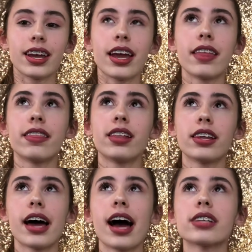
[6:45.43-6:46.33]
And the
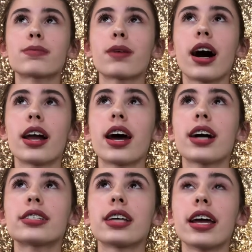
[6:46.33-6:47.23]
last
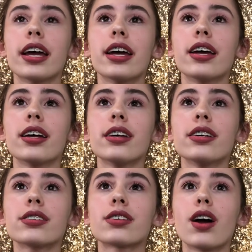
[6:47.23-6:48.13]
product
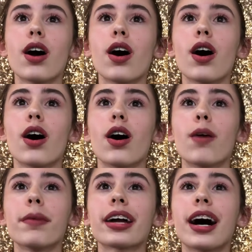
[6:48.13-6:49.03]
is, oh my